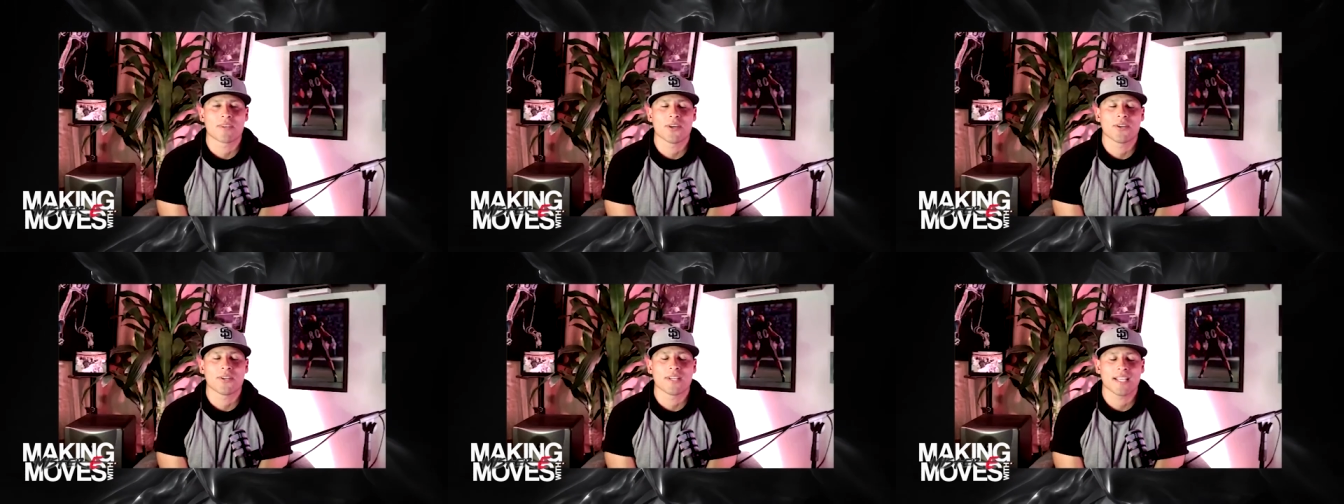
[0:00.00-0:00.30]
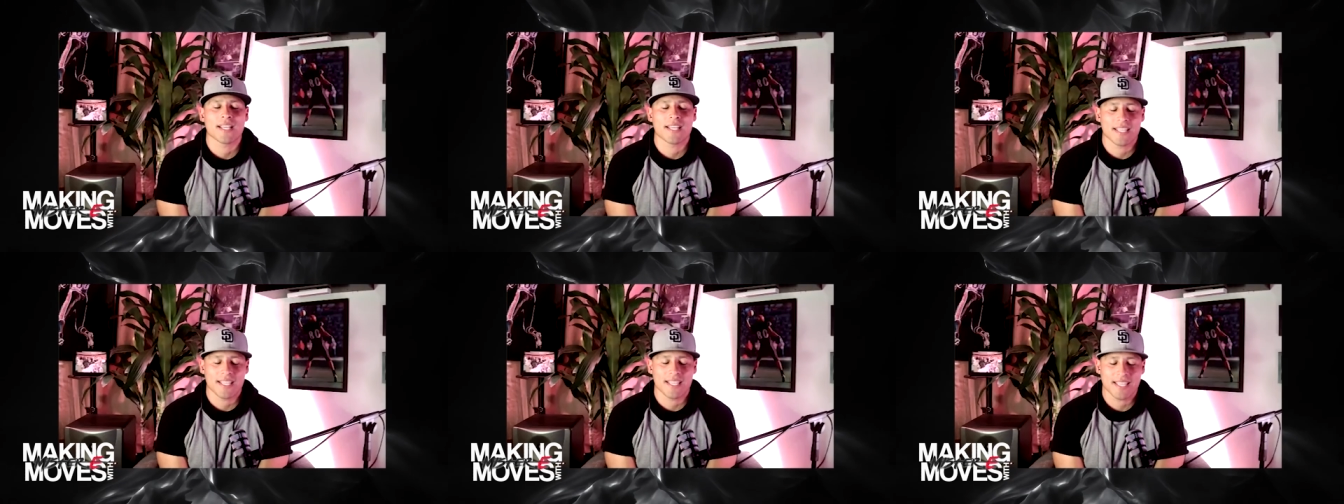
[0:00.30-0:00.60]

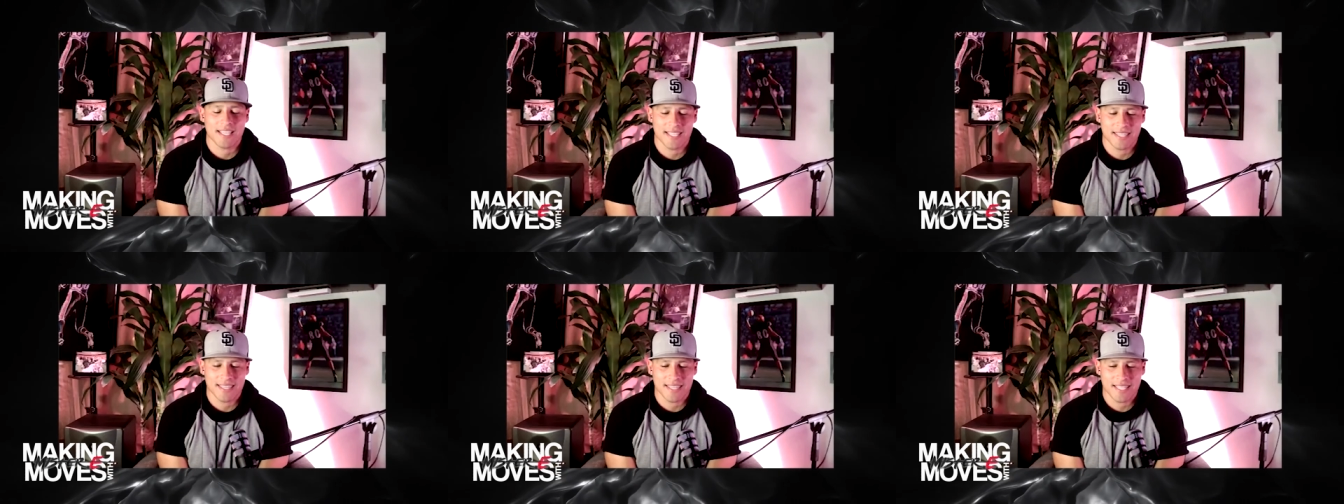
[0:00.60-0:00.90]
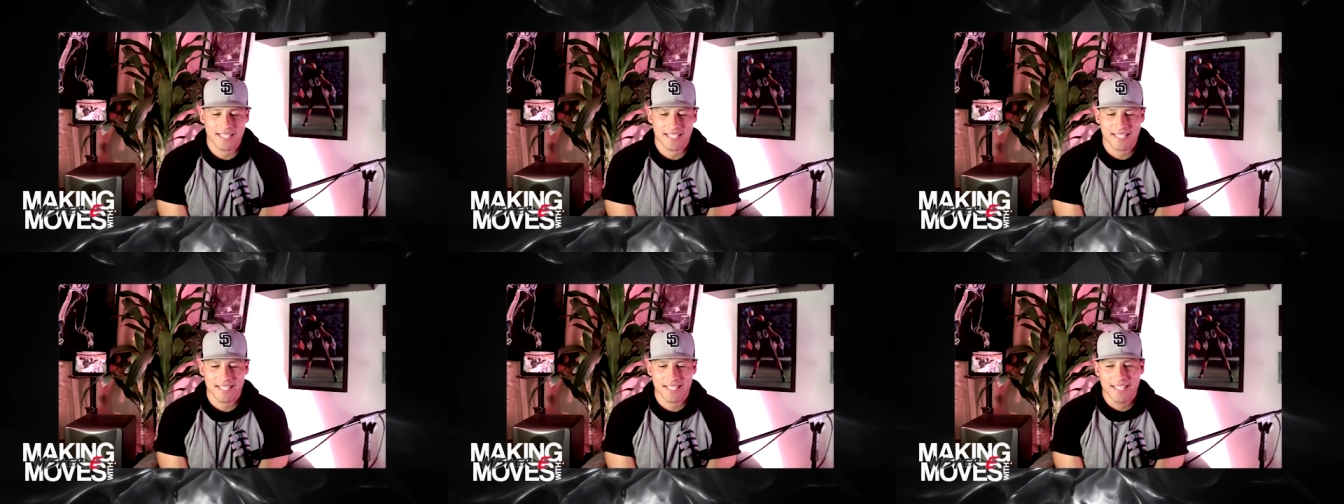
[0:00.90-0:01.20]
okay and
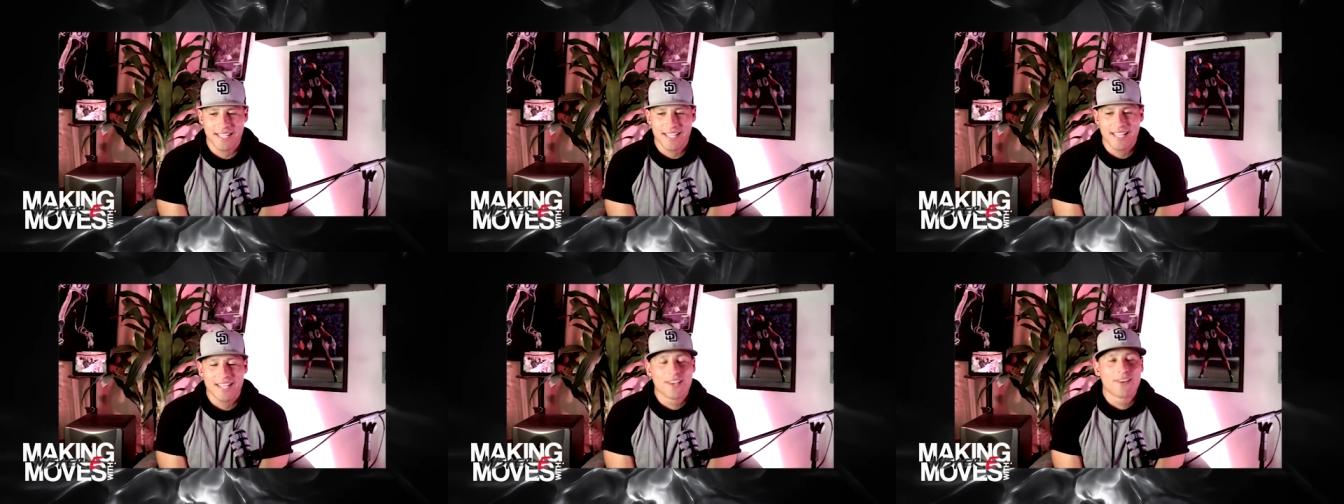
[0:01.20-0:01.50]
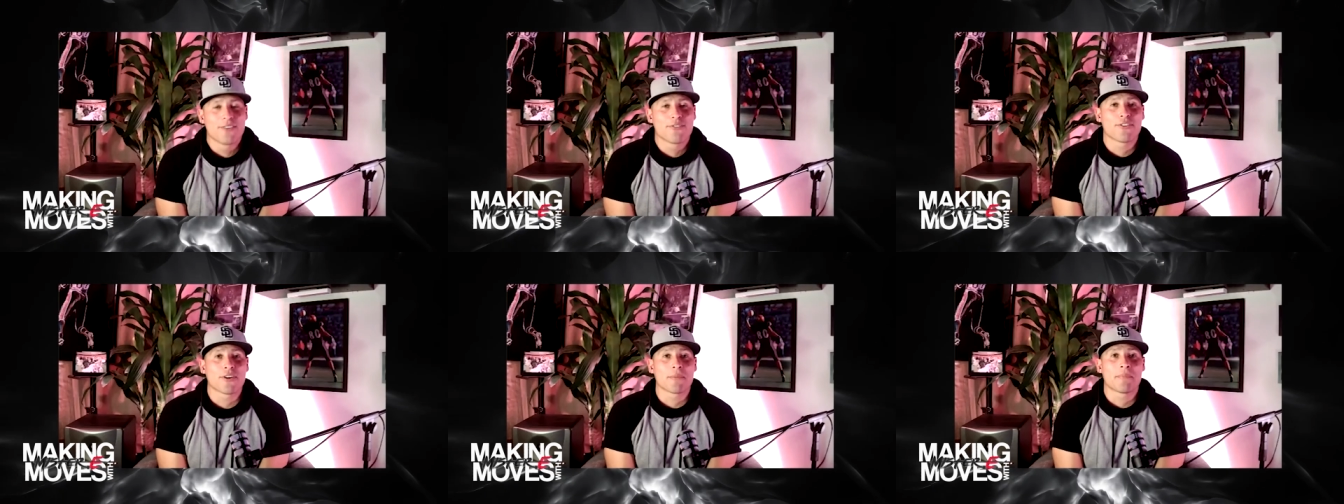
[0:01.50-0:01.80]
then
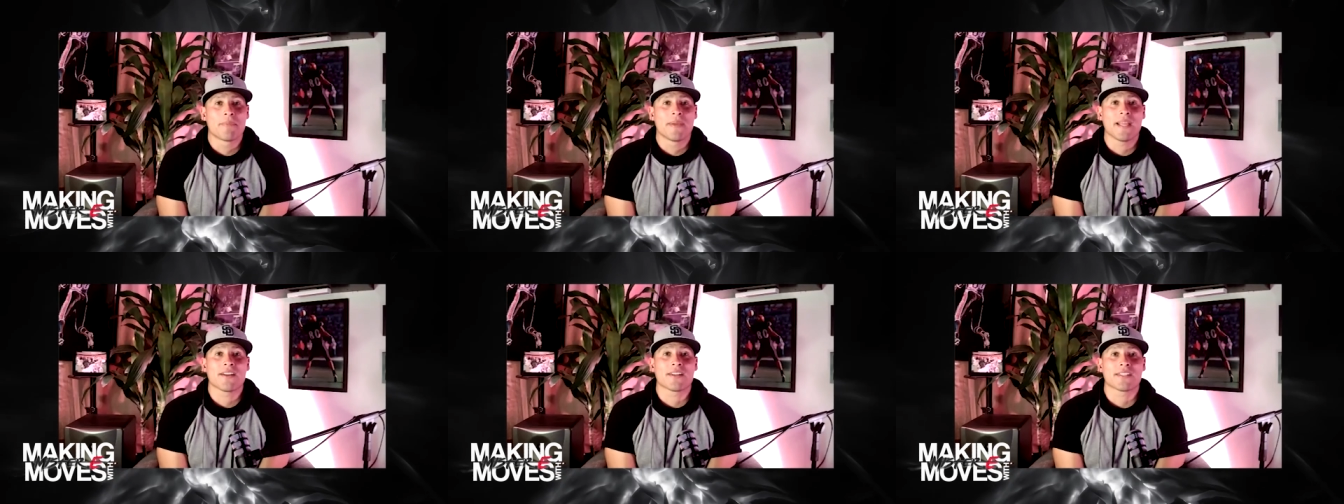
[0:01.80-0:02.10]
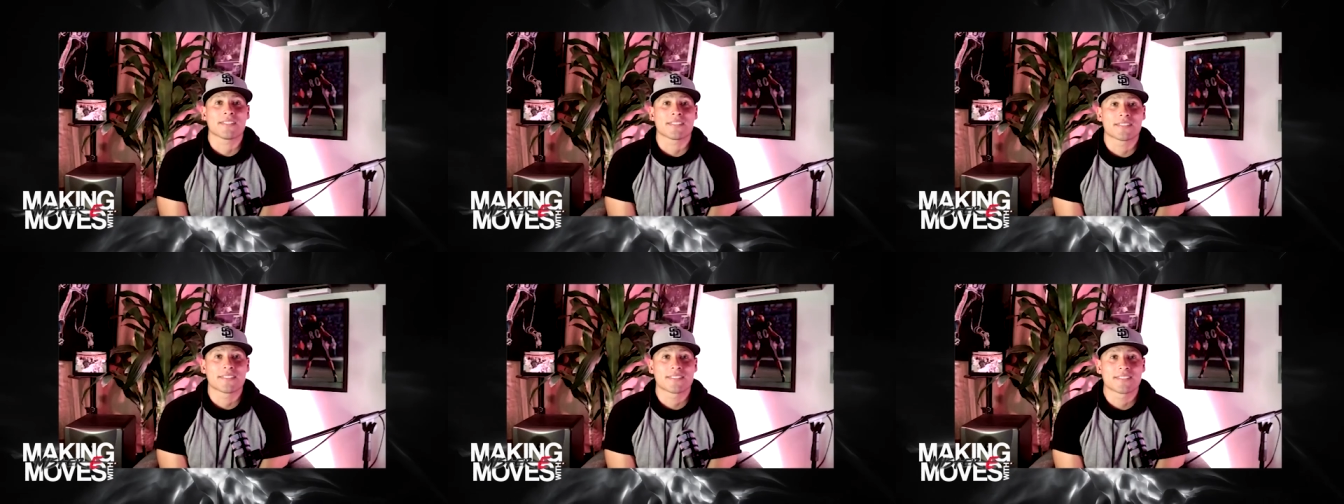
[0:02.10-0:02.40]
for
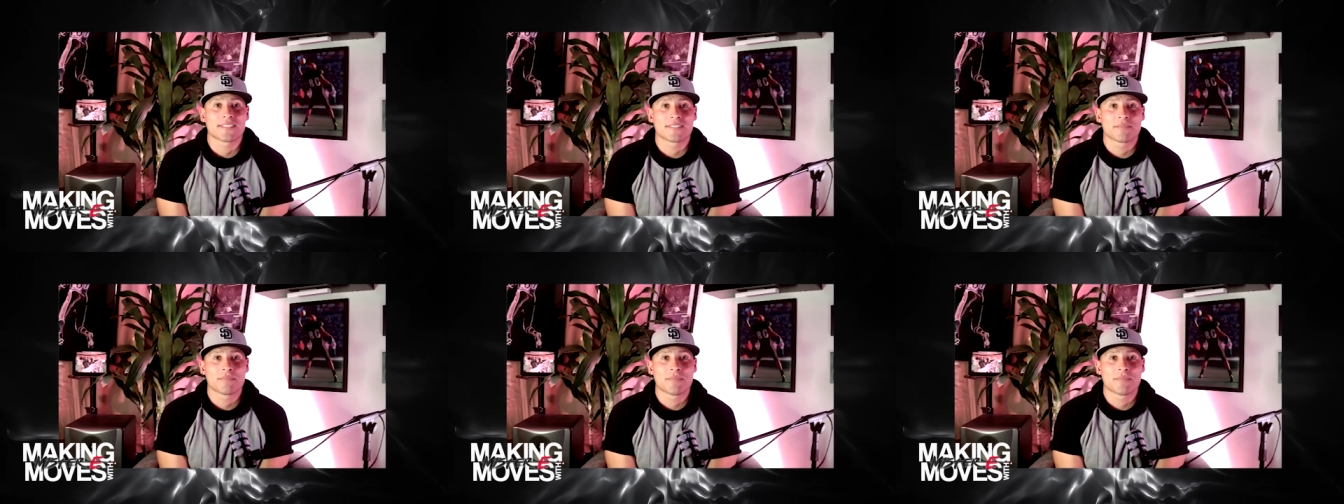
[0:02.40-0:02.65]
parents